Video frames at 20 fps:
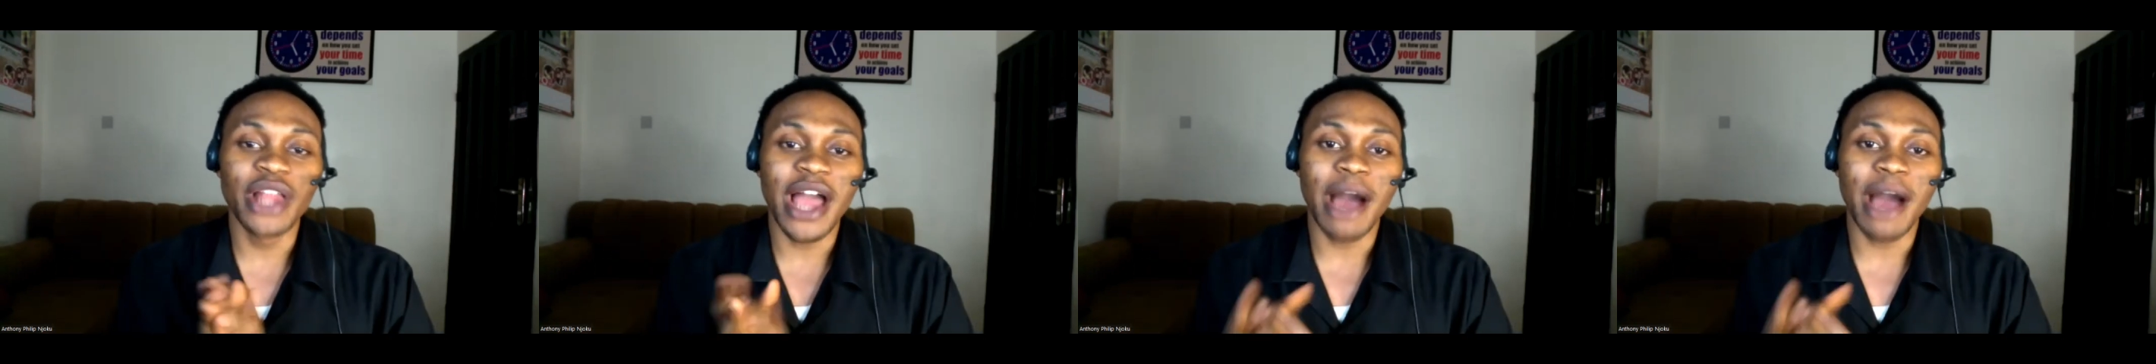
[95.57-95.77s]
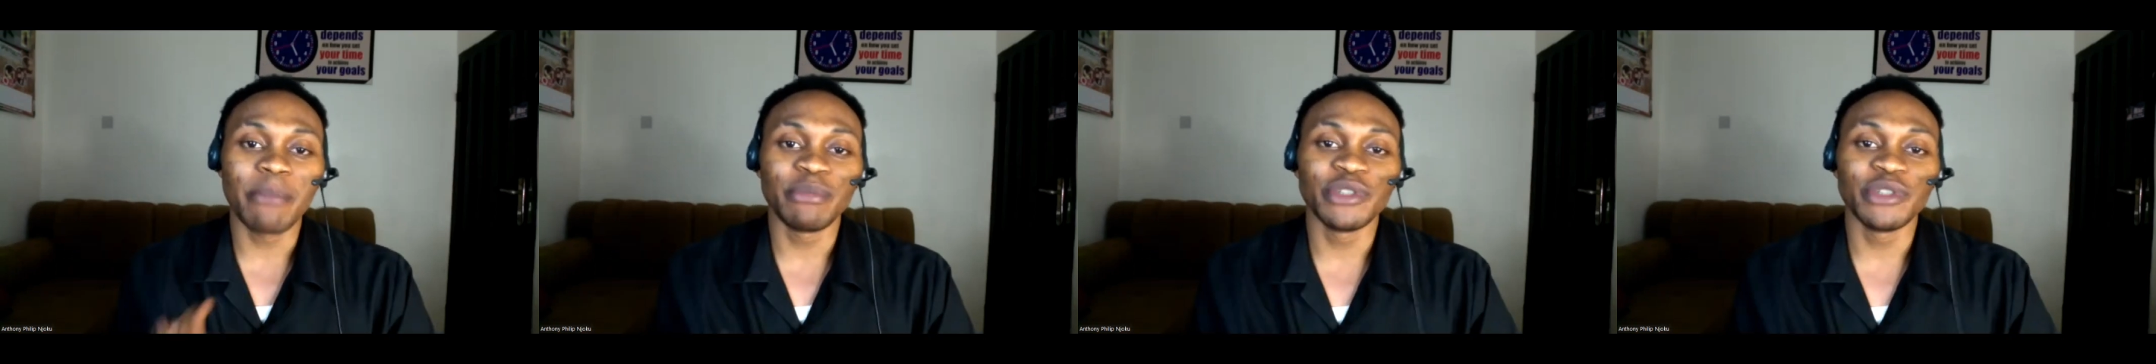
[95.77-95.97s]

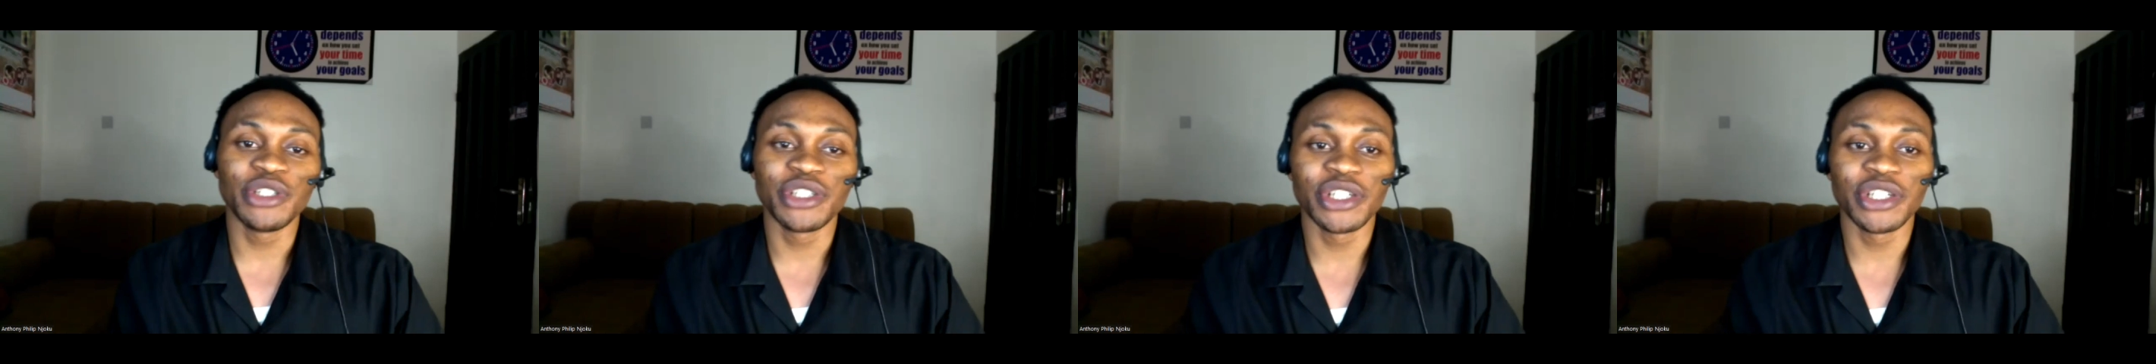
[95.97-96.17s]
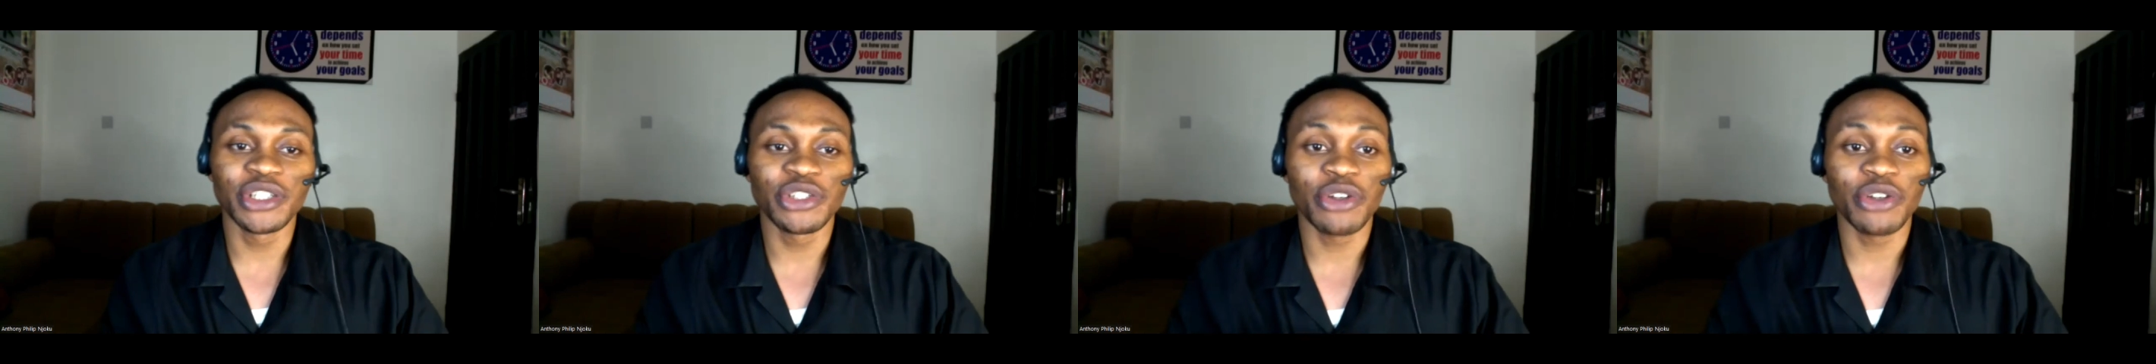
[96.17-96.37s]

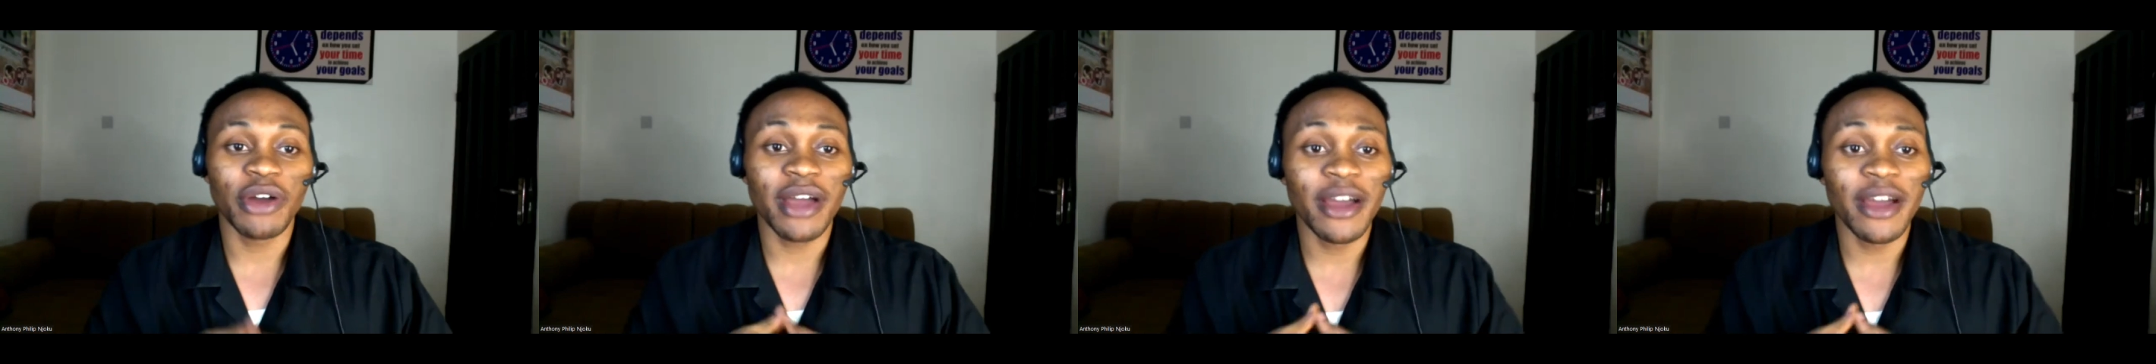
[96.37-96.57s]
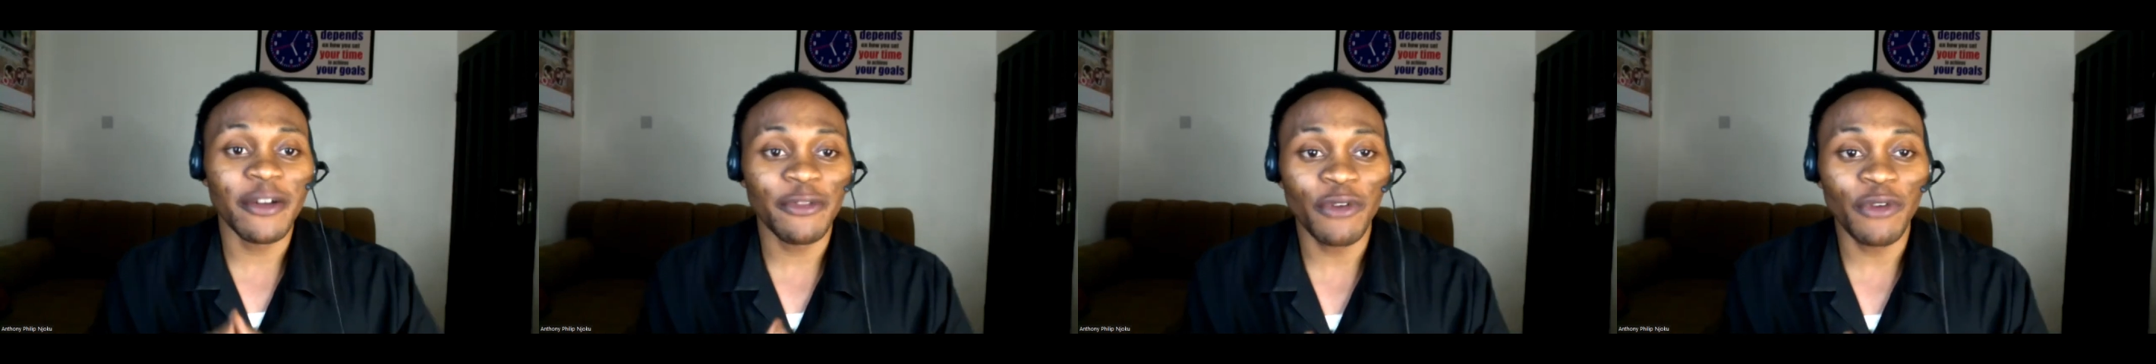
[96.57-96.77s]
appreciate your
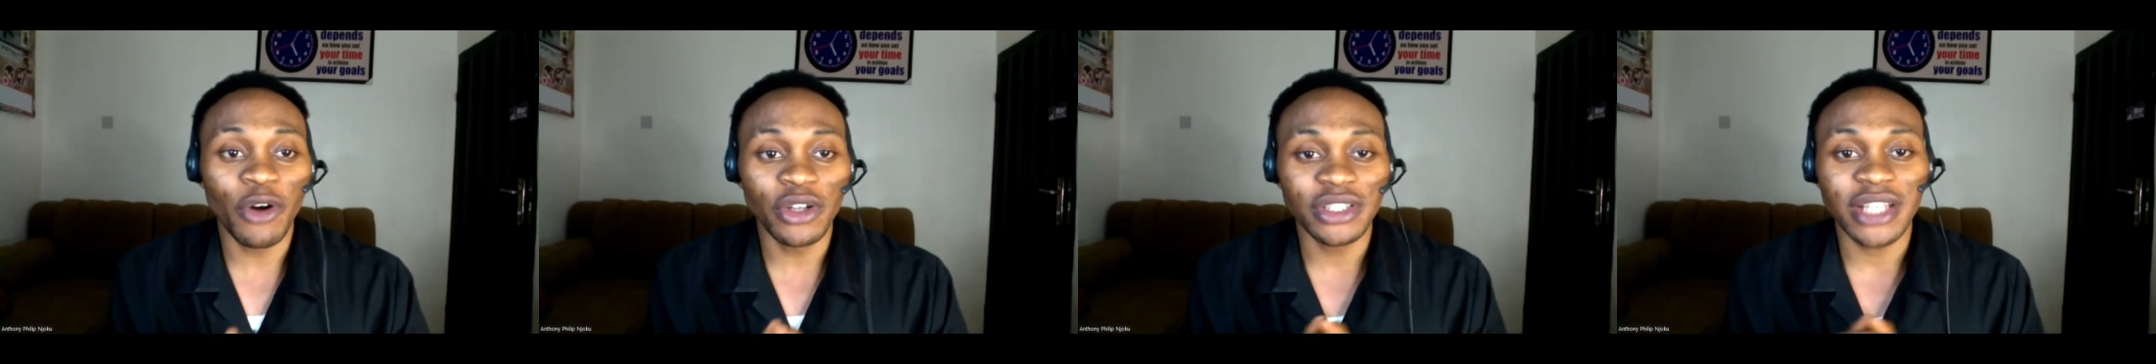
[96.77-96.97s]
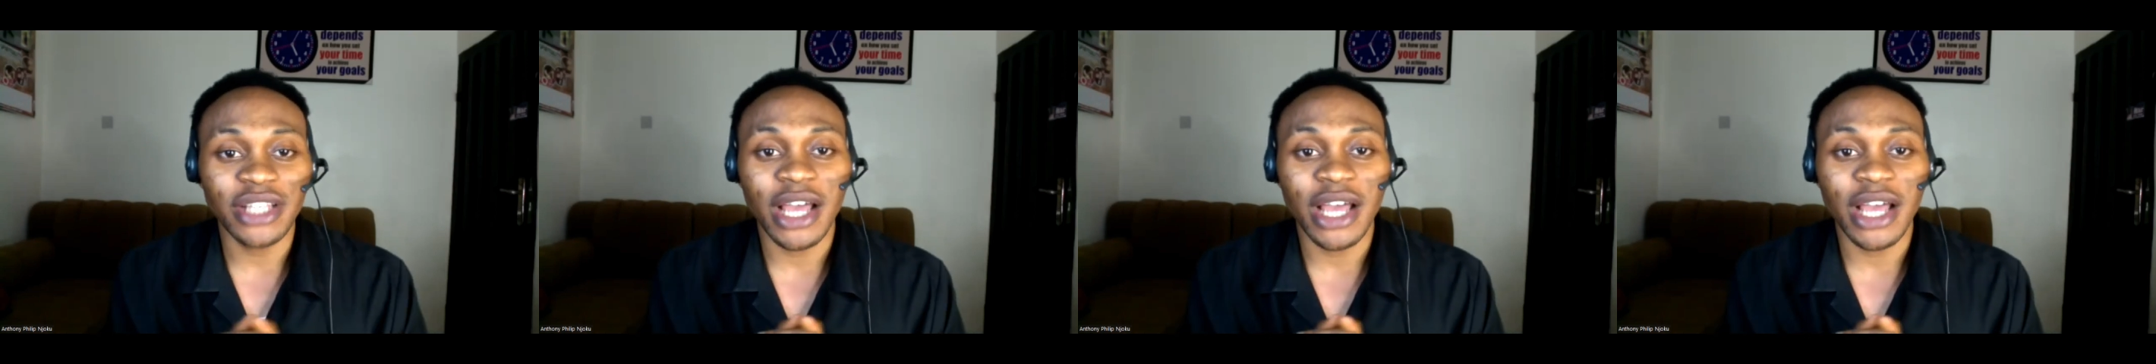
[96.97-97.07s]
effort.